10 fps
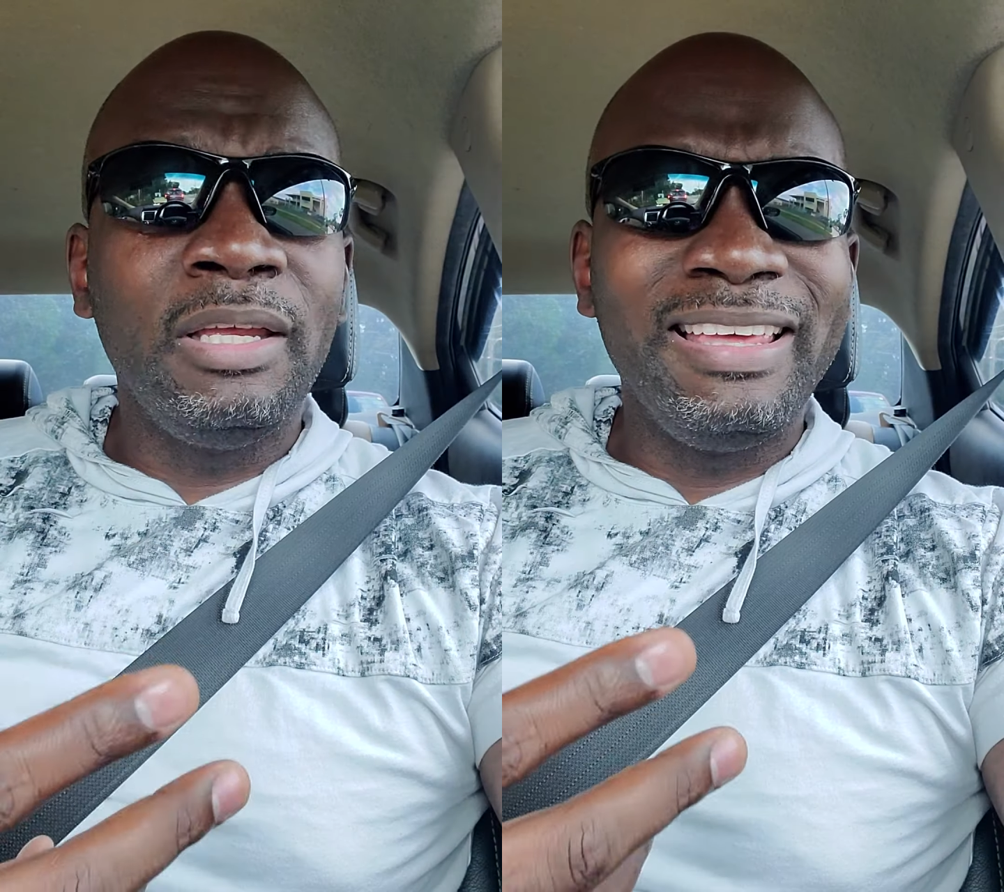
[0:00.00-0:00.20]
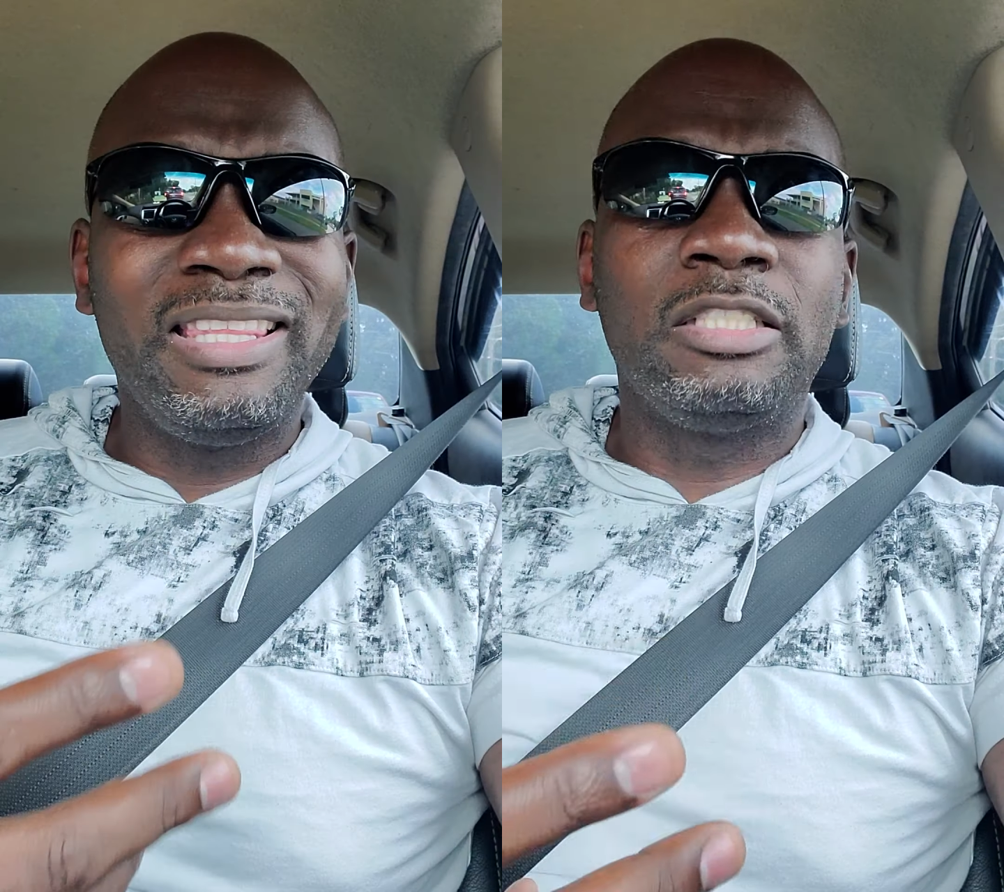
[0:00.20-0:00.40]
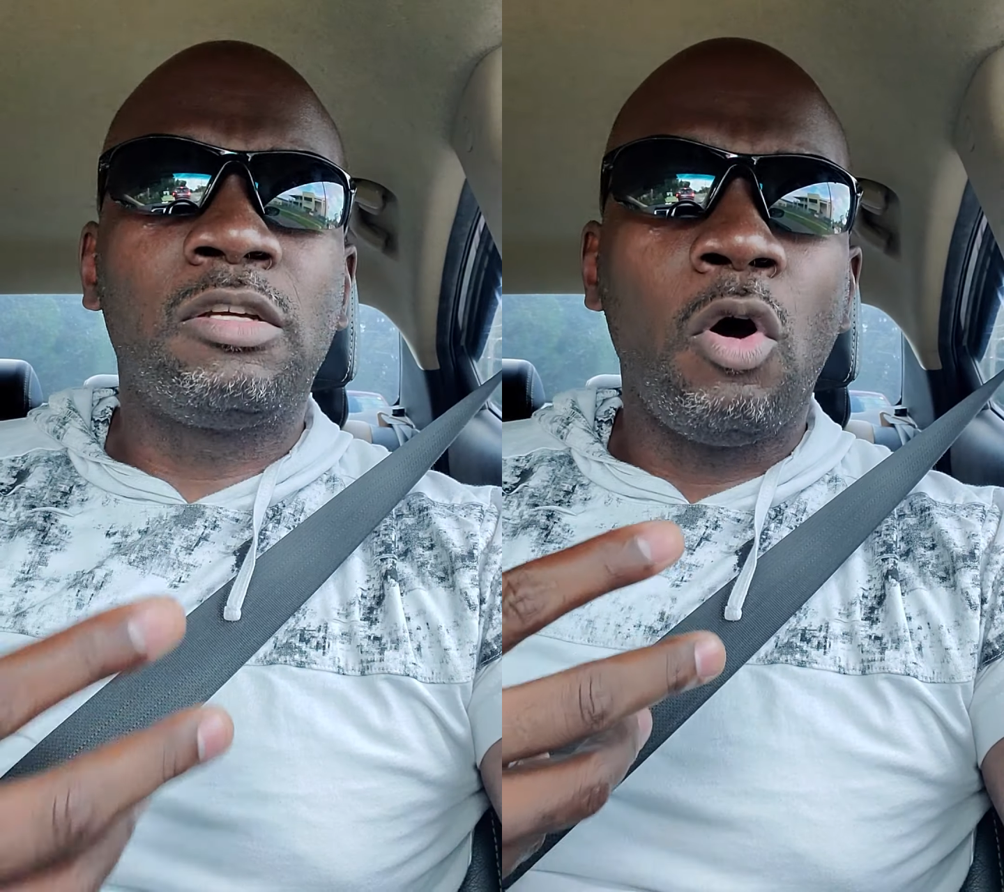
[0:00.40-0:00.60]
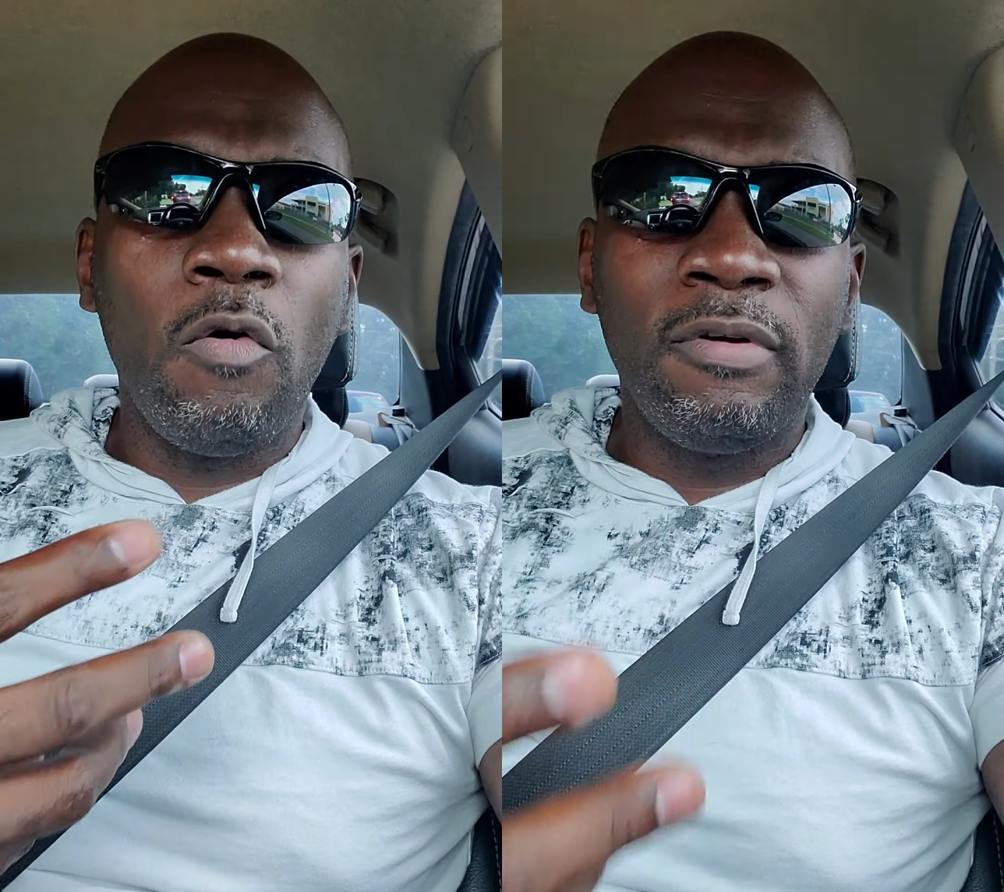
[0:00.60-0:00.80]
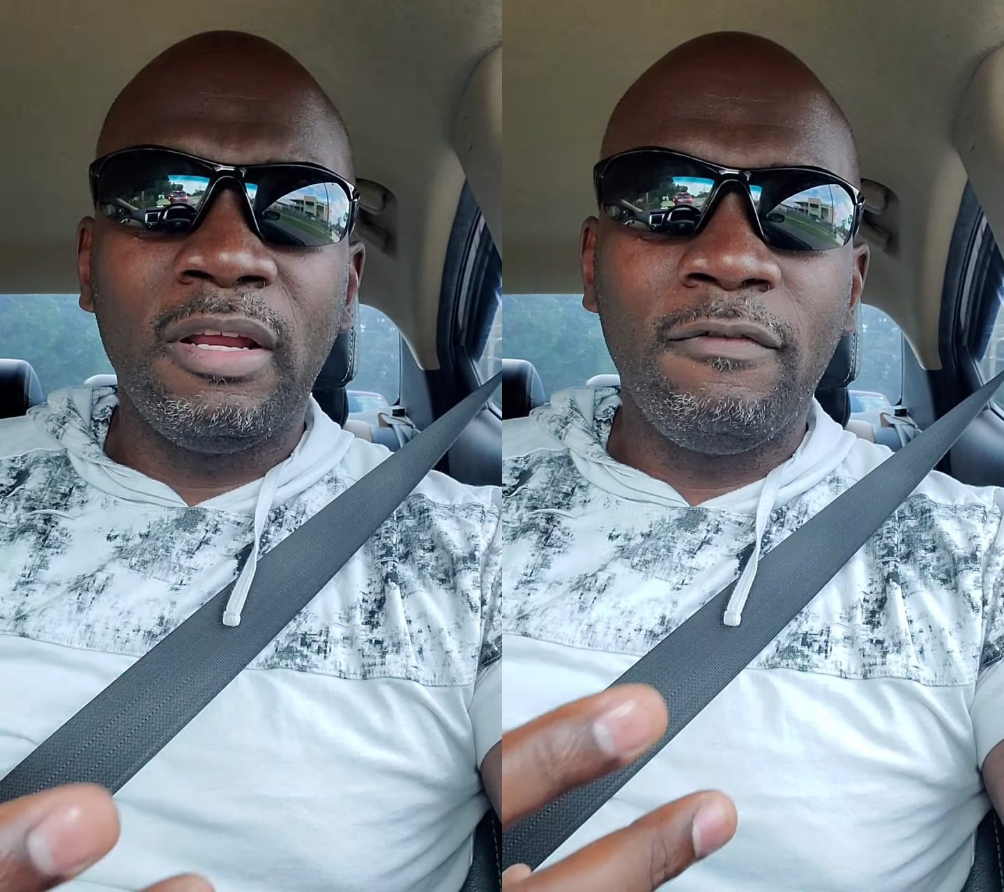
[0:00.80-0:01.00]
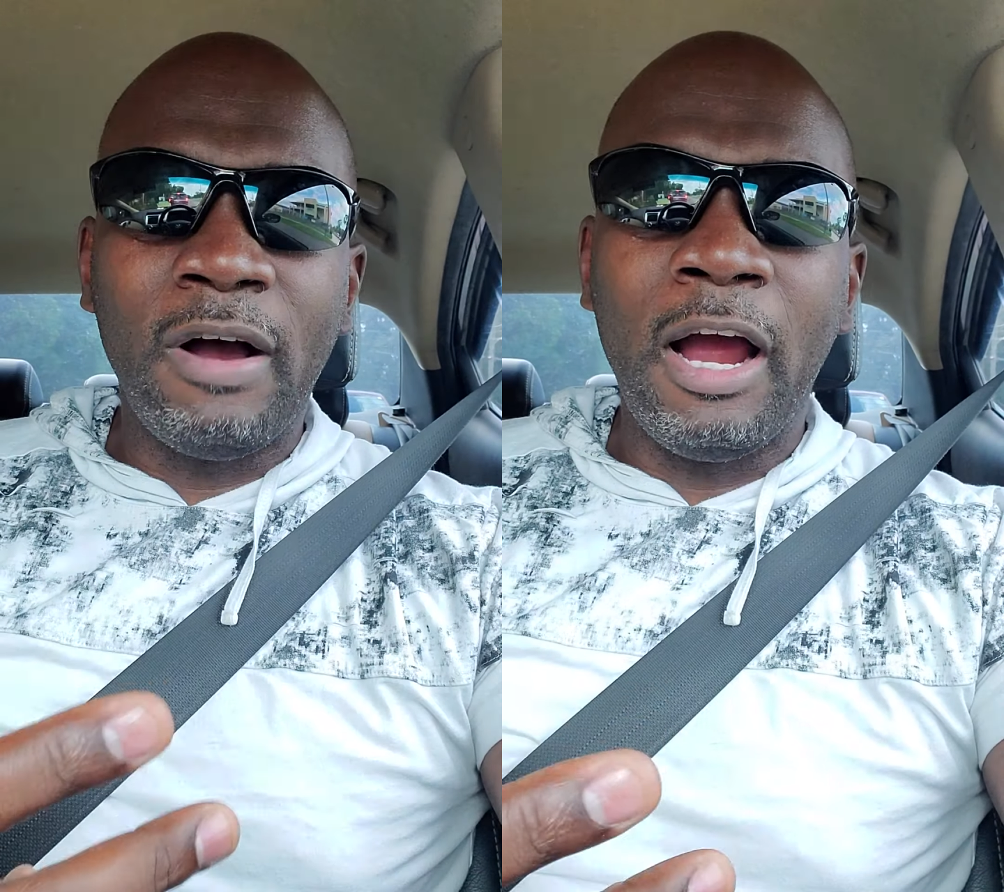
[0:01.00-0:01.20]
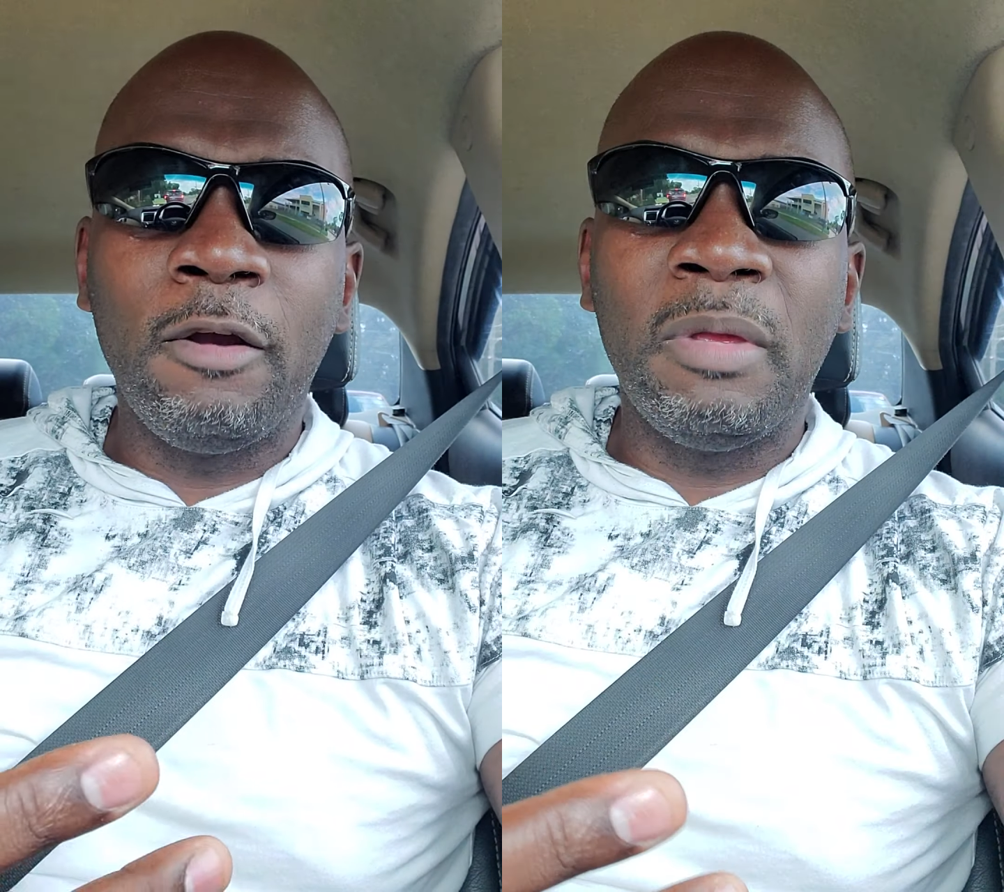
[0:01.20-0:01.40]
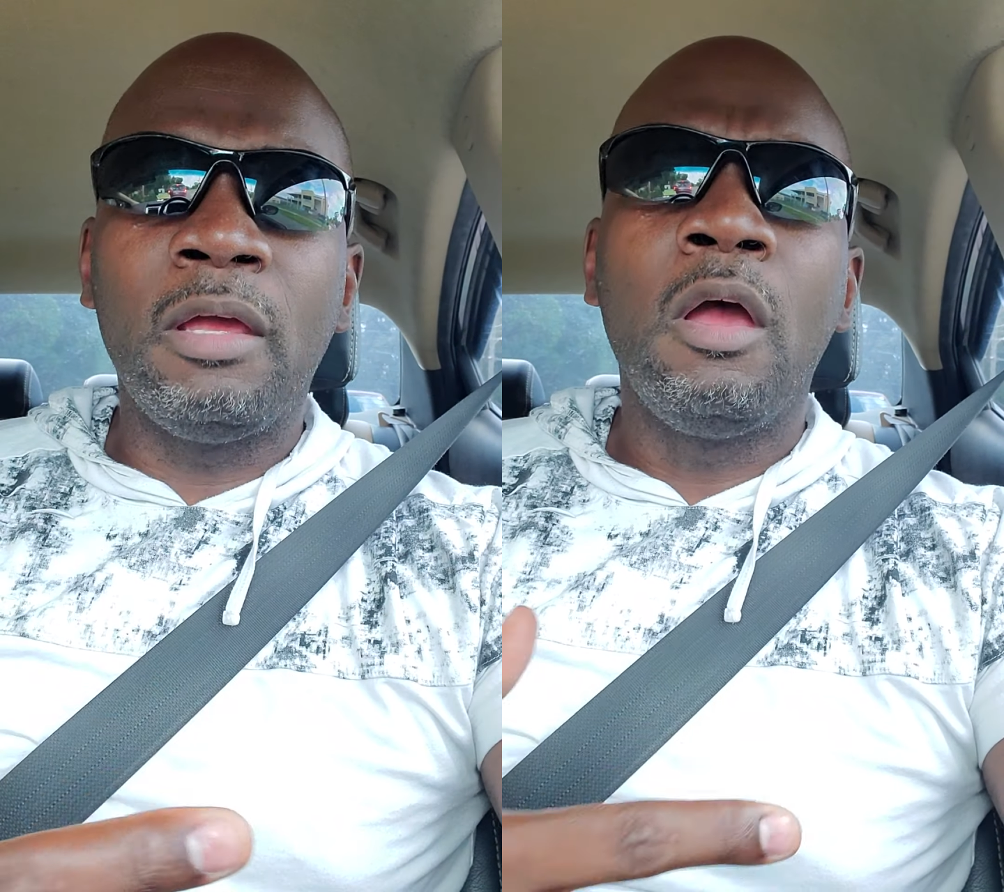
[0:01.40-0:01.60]
in this COVID
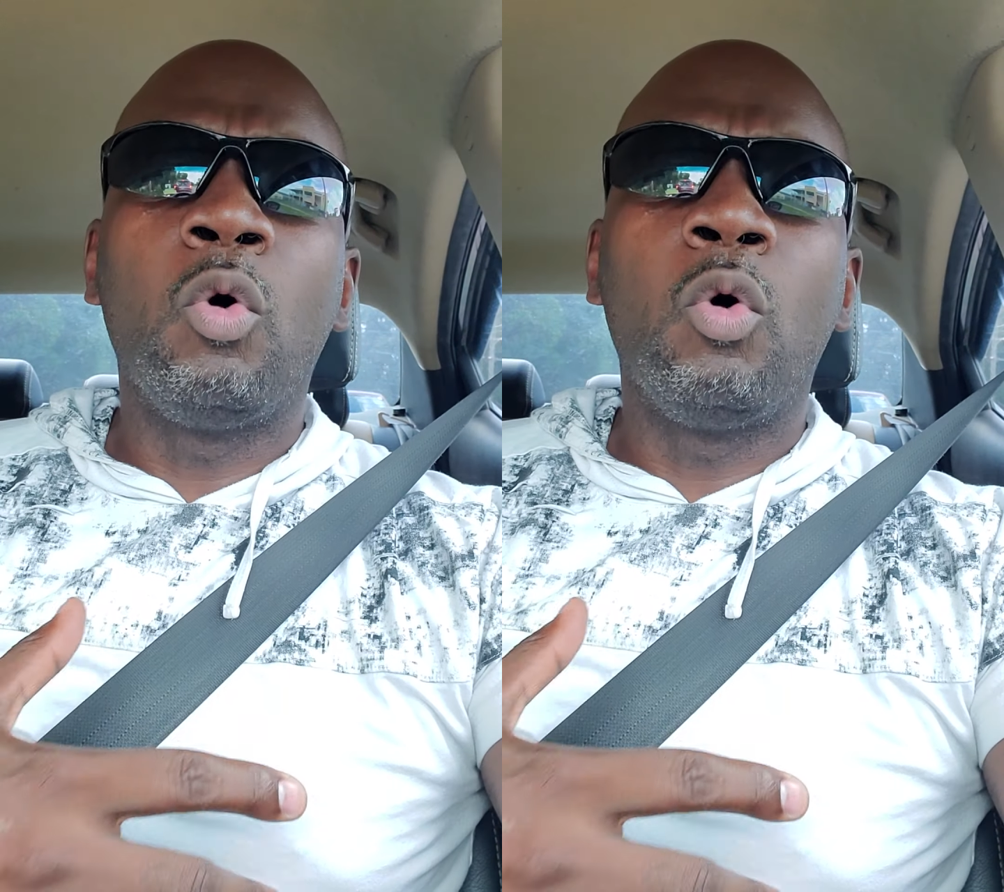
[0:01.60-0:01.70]
environment